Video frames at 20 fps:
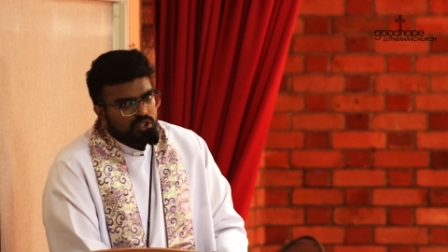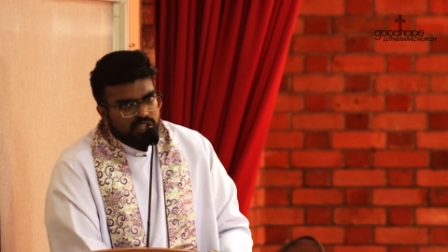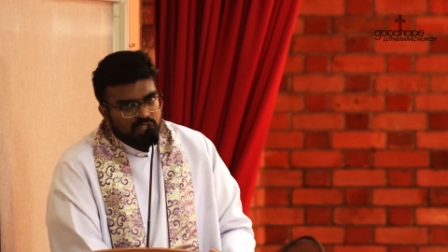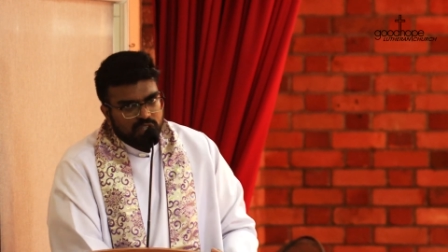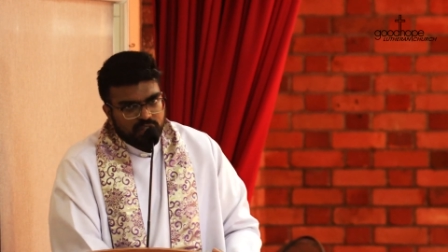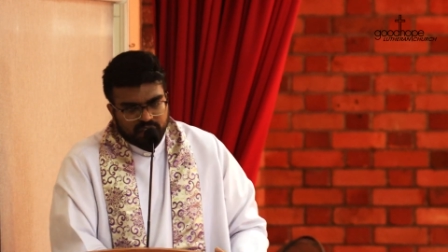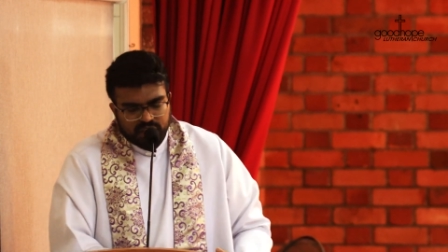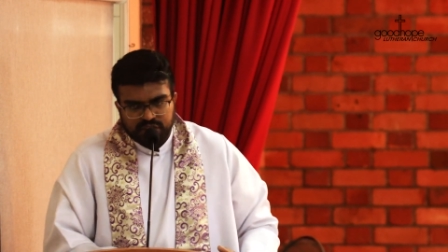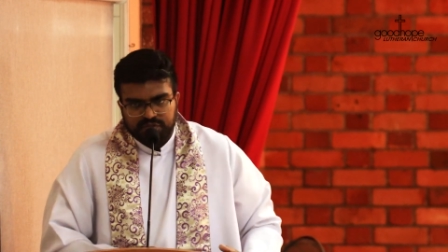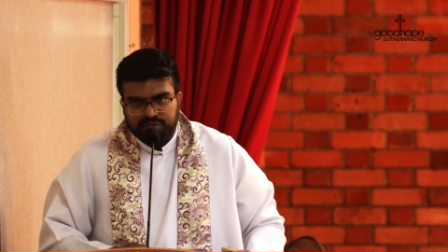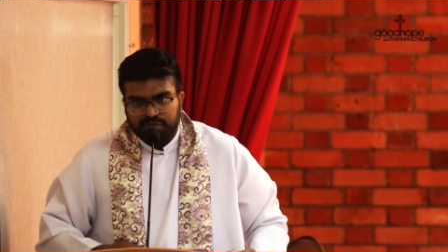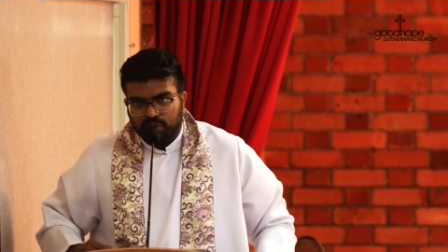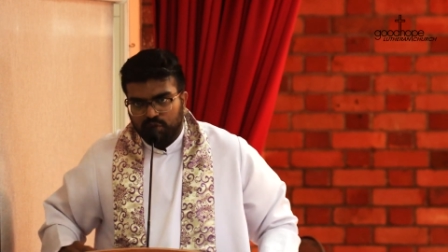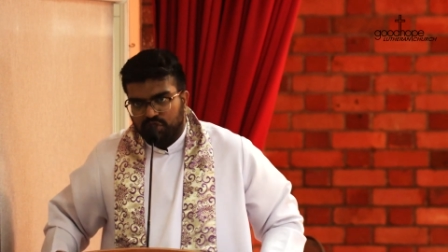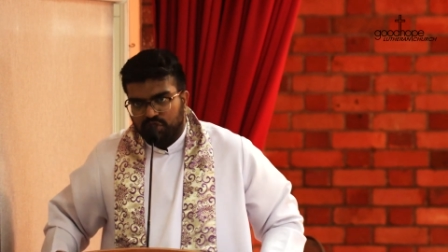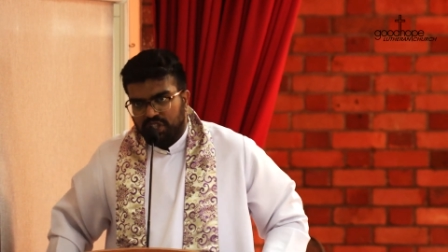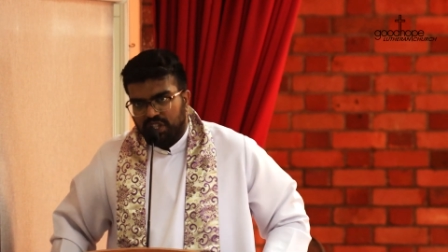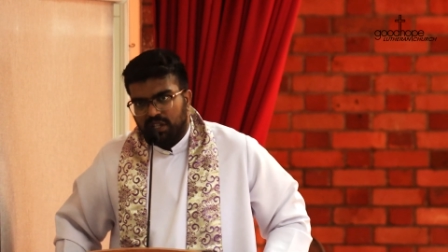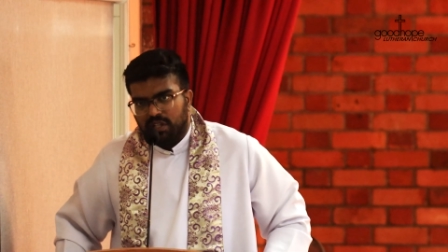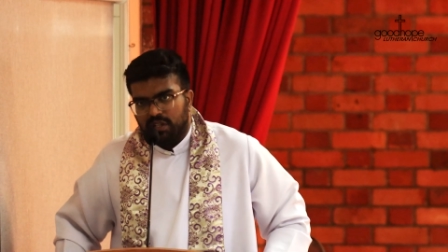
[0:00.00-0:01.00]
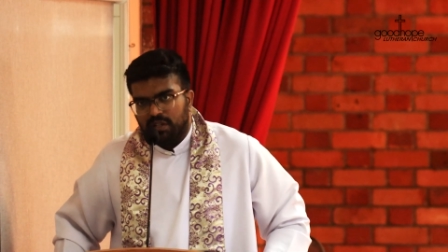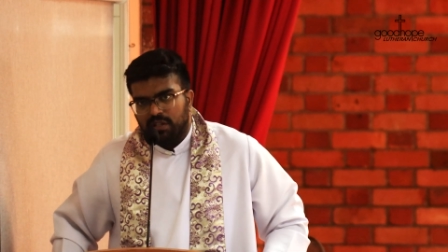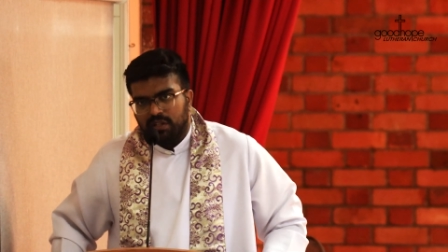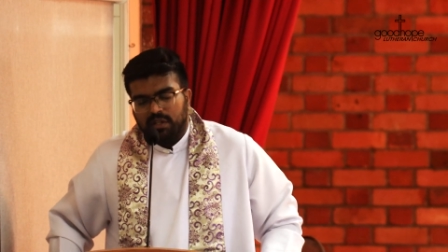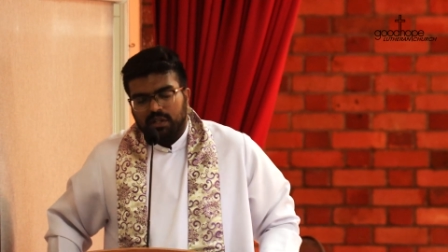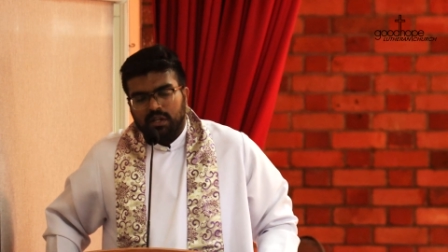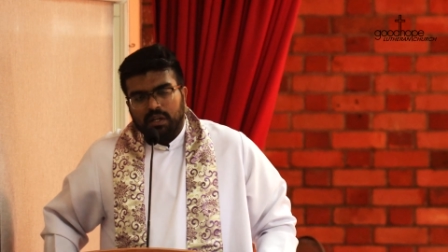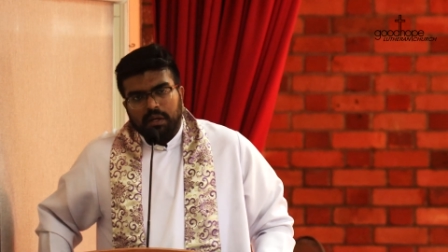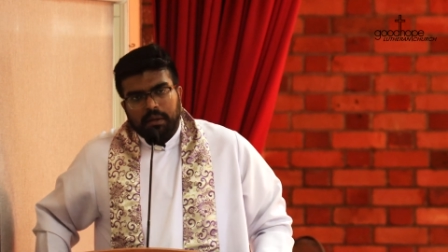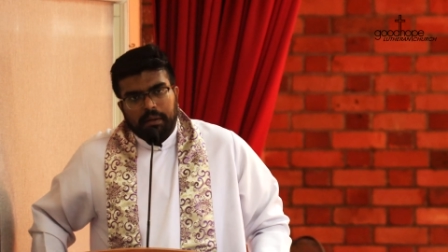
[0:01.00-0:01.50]
children's future,
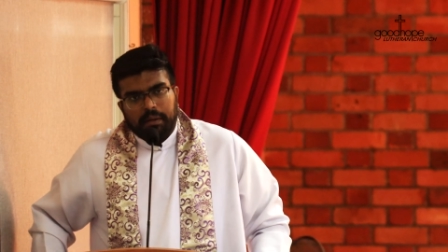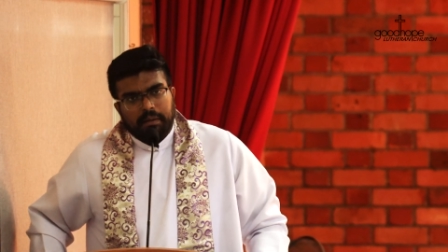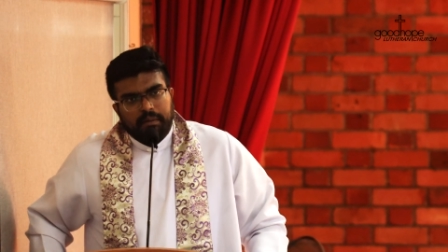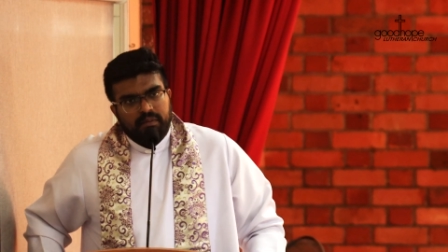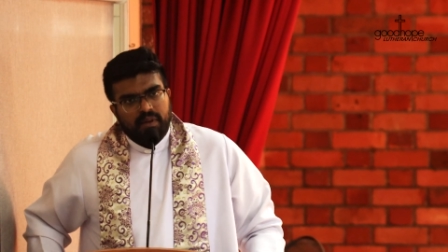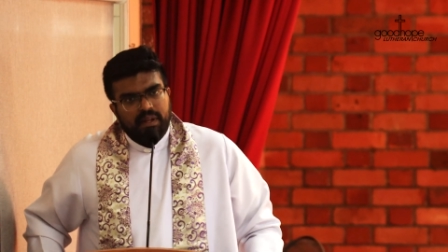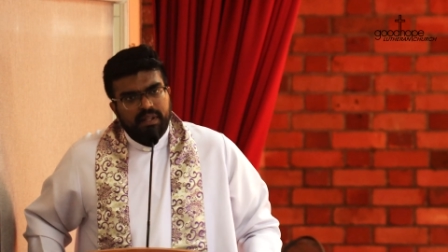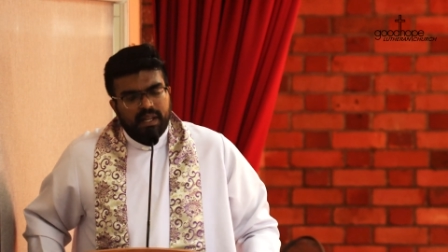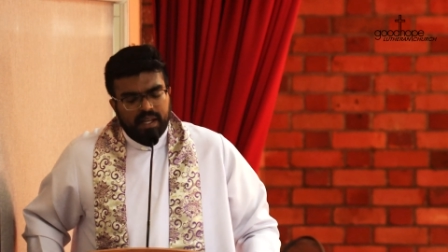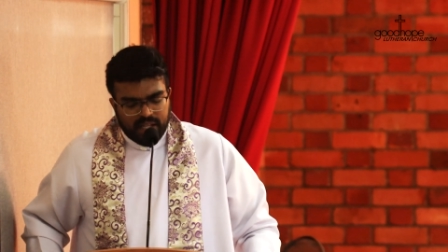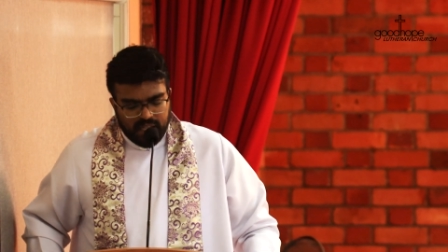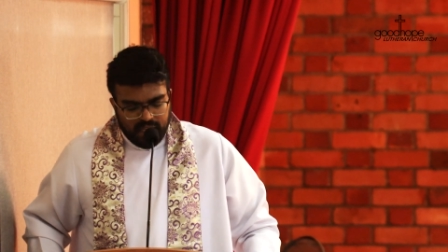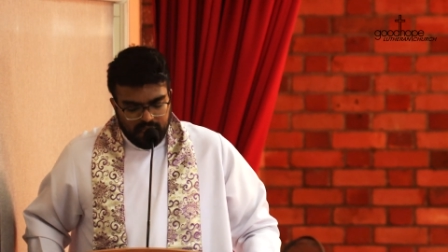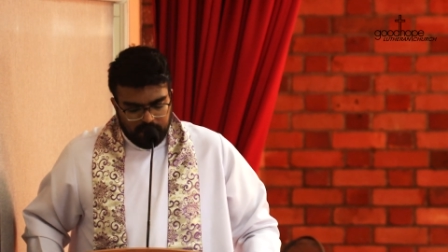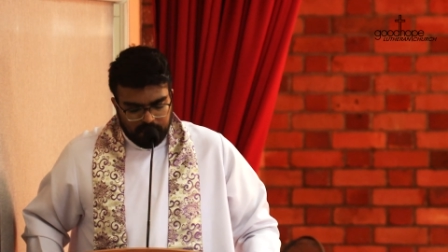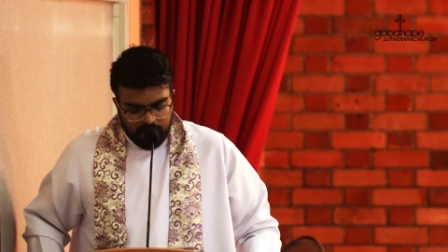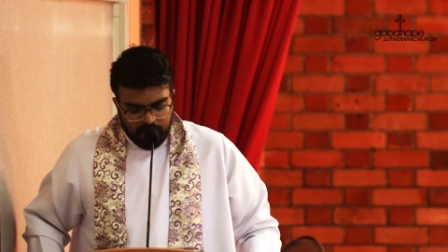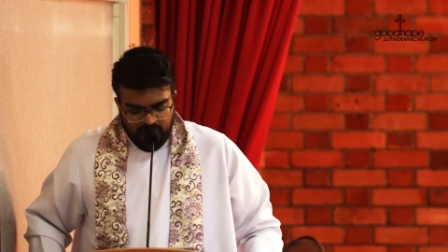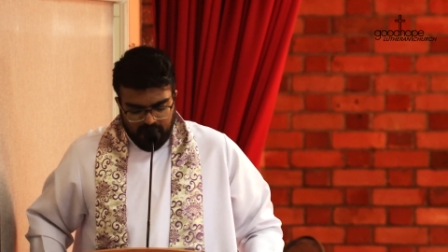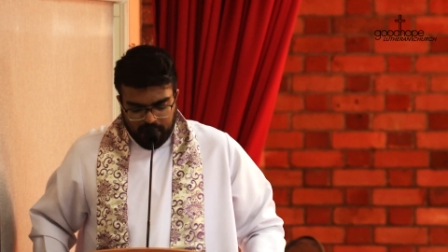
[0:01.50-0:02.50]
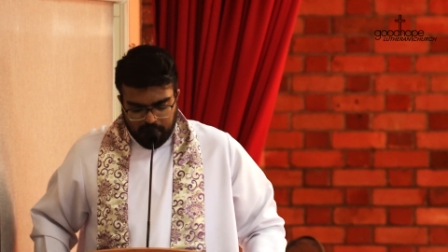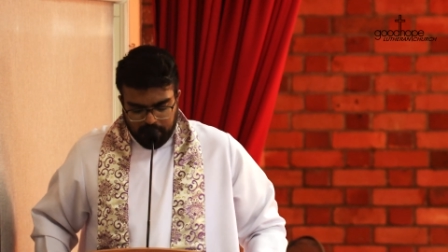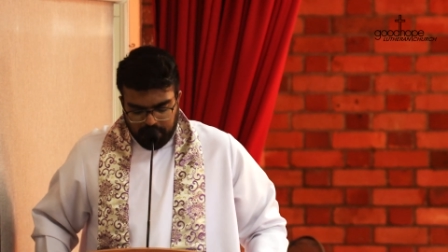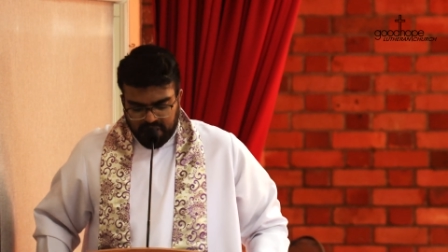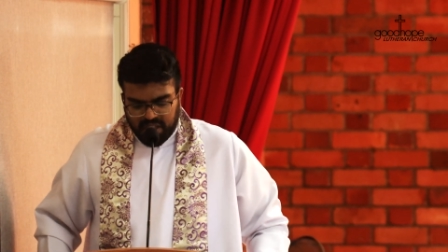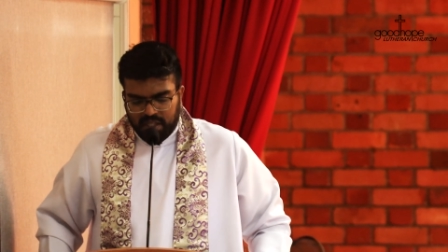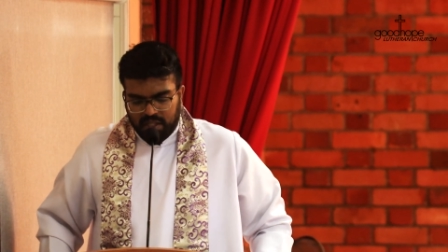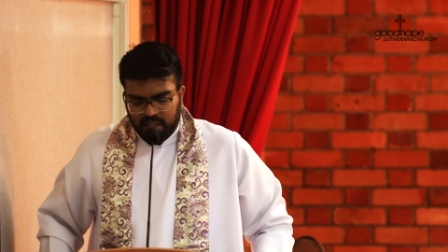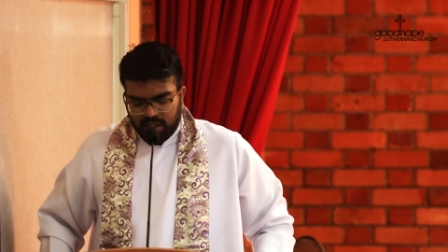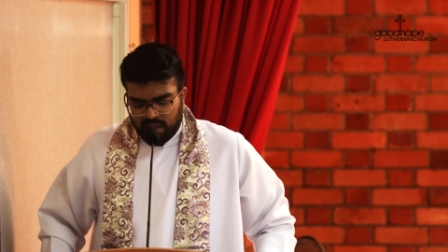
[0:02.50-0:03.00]
whether it may
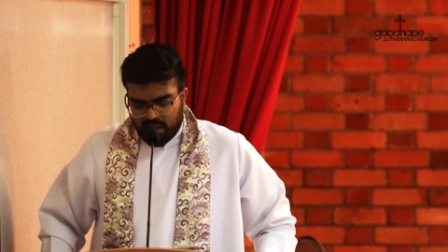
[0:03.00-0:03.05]
be